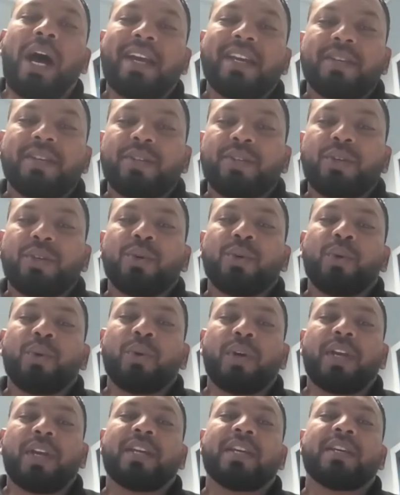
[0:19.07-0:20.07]

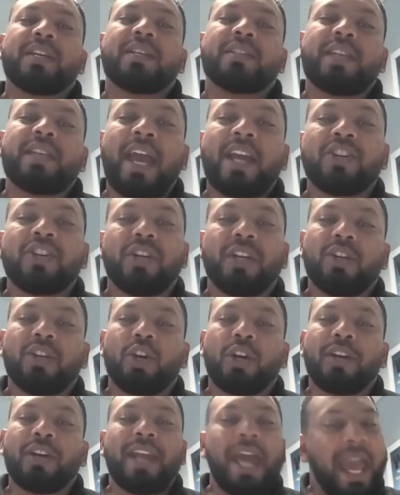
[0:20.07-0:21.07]
ISO is actually
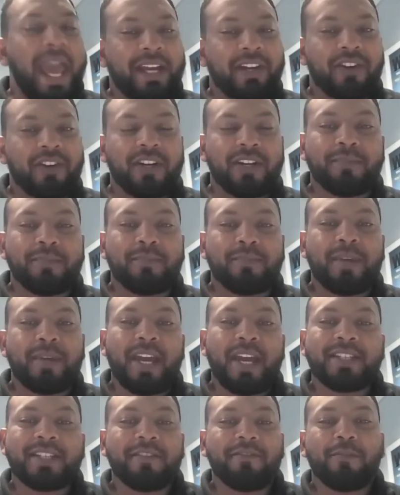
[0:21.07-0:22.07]
not an acronym,
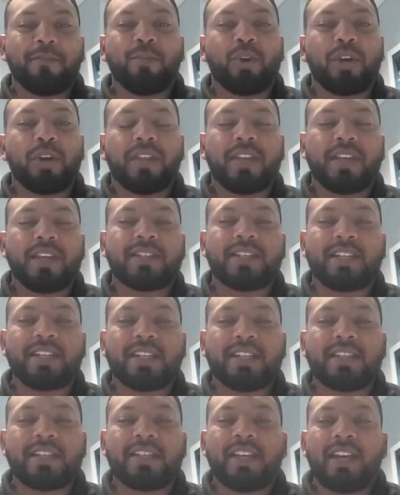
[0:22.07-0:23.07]
as everybody thinks it
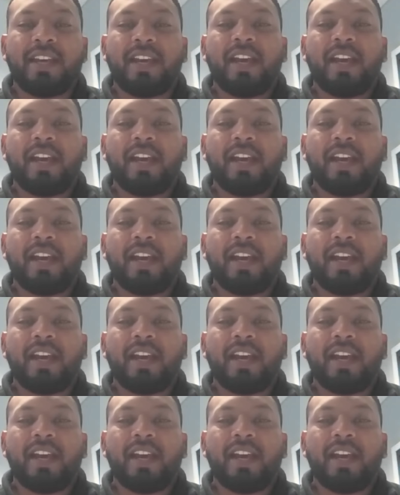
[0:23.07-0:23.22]
is.